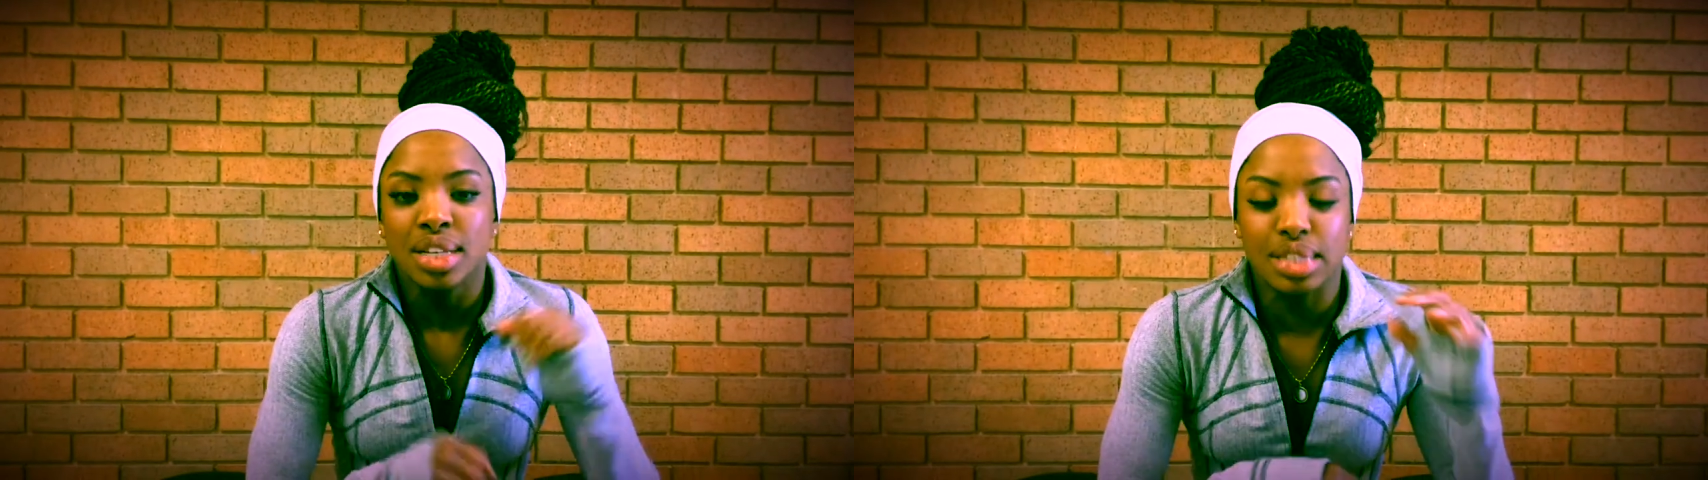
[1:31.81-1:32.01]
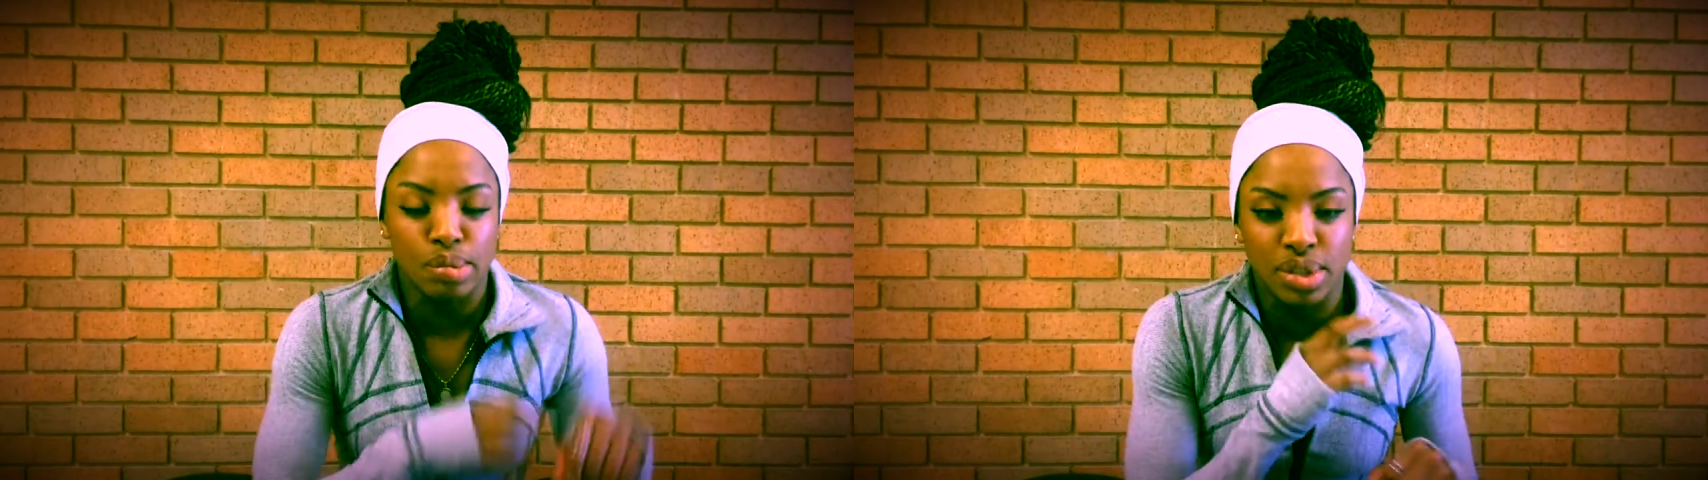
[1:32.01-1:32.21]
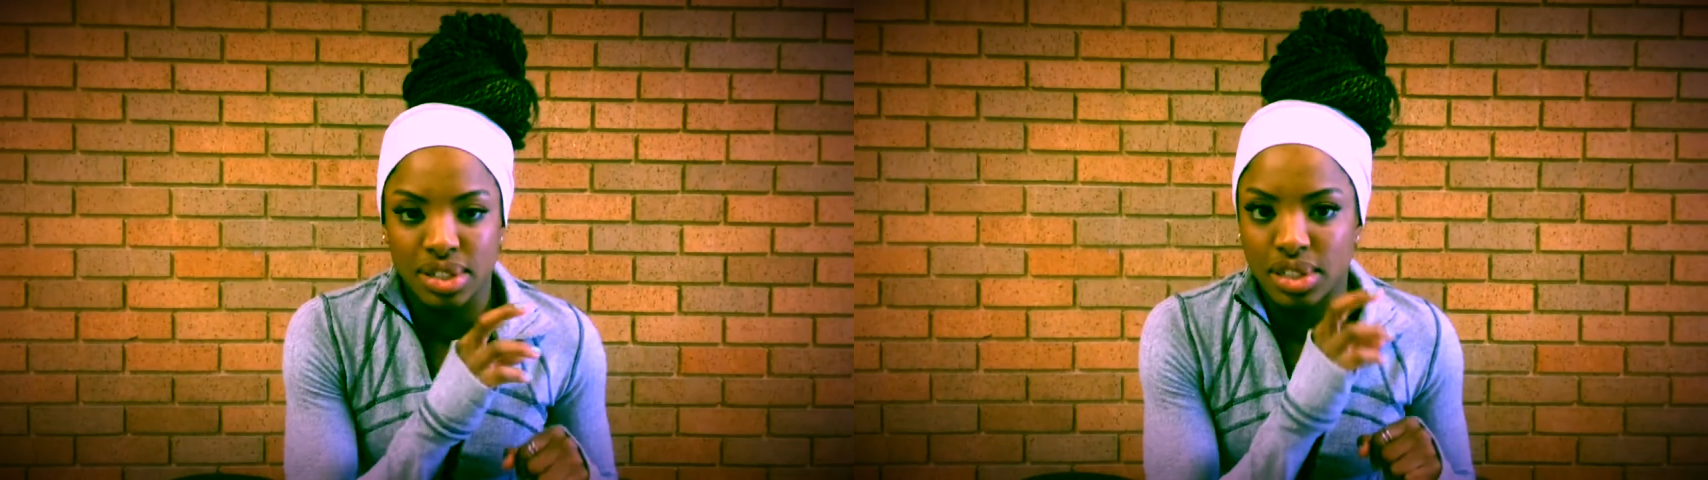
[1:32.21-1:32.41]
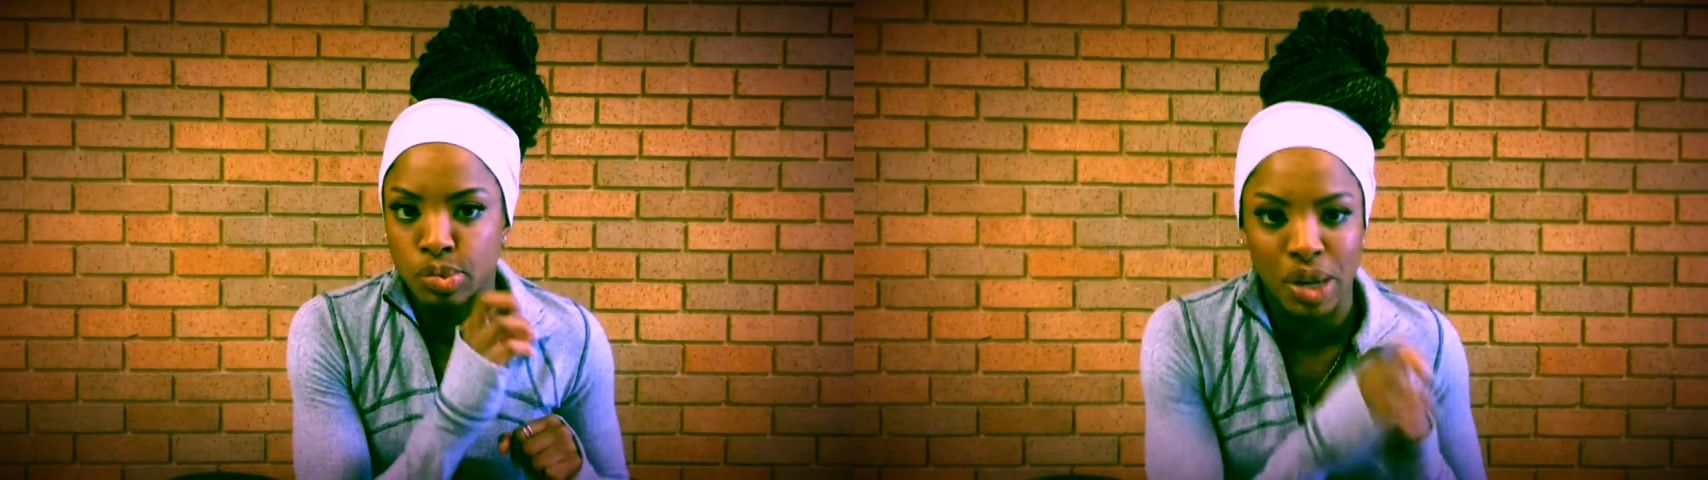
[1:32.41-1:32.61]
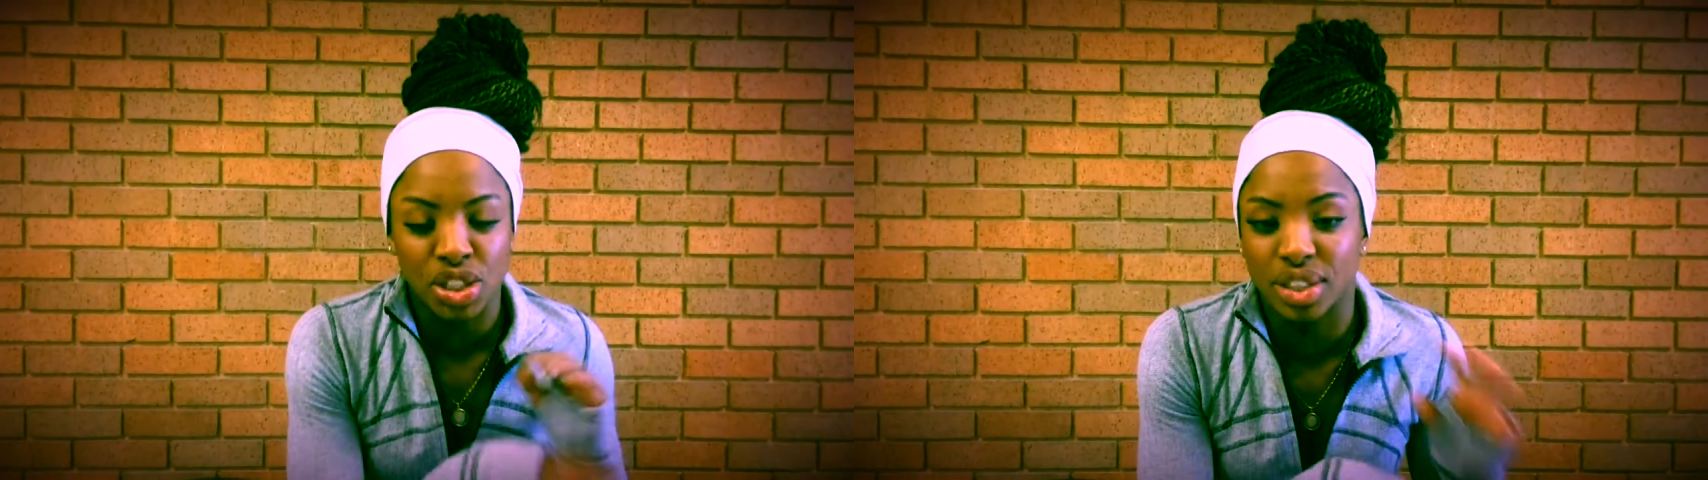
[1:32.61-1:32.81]
someone
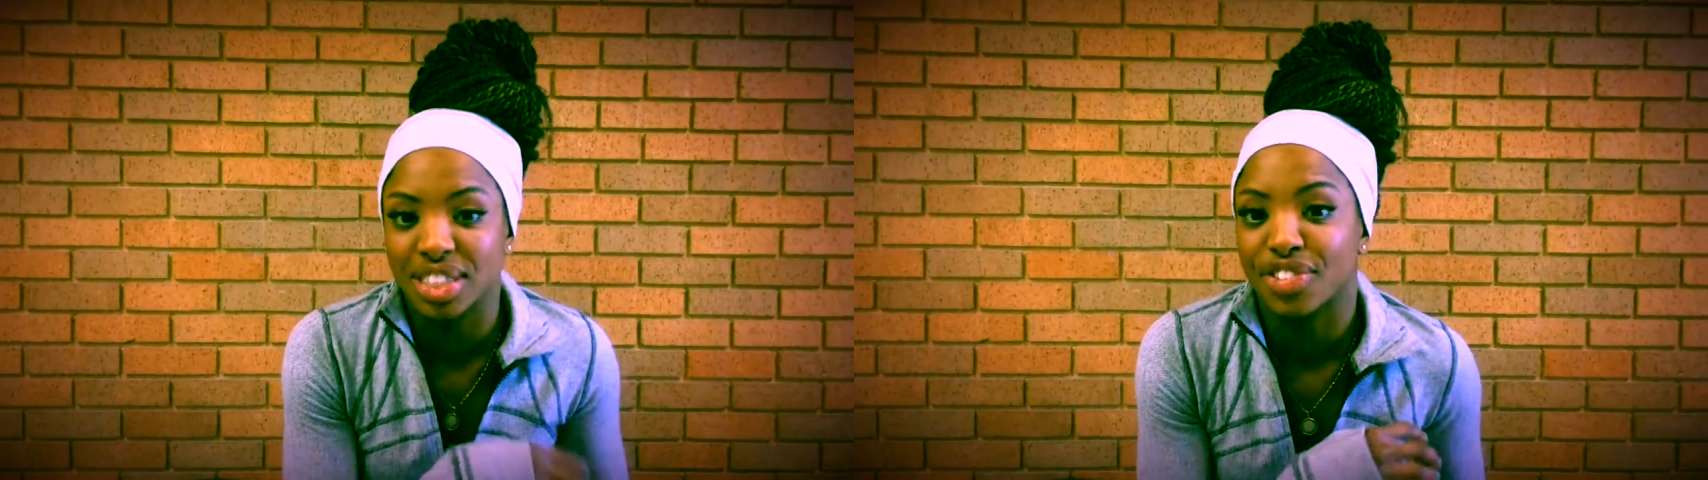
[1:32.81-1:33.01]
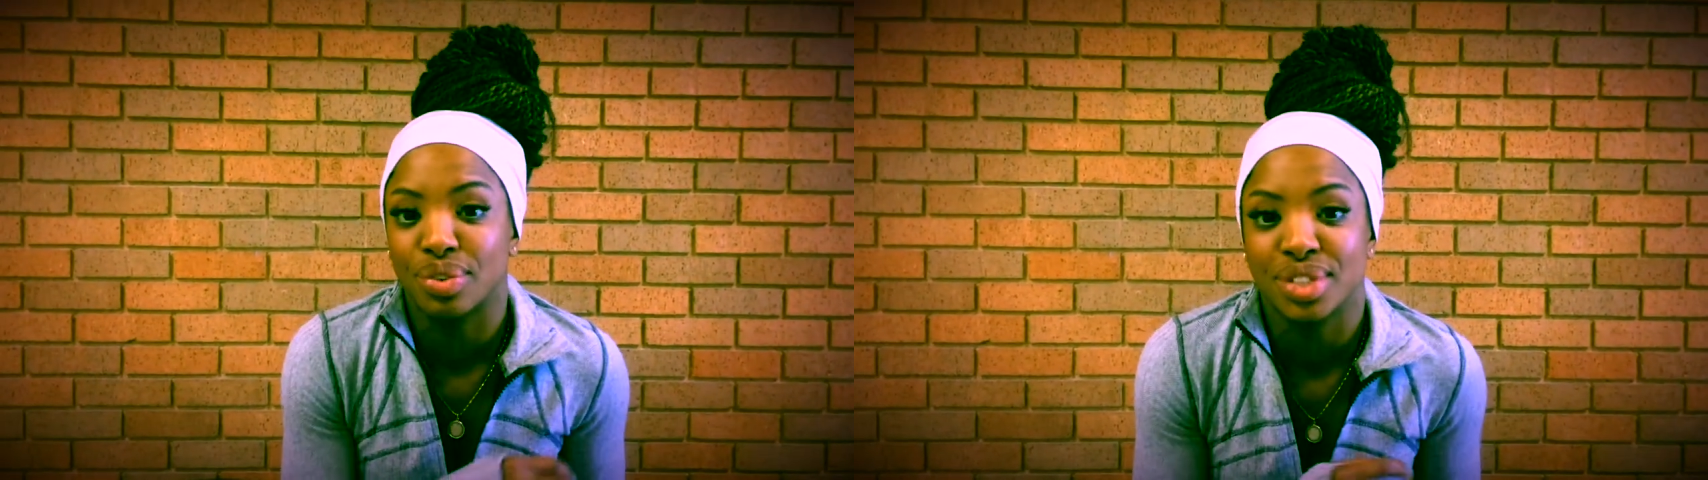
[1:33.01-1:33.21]
special and different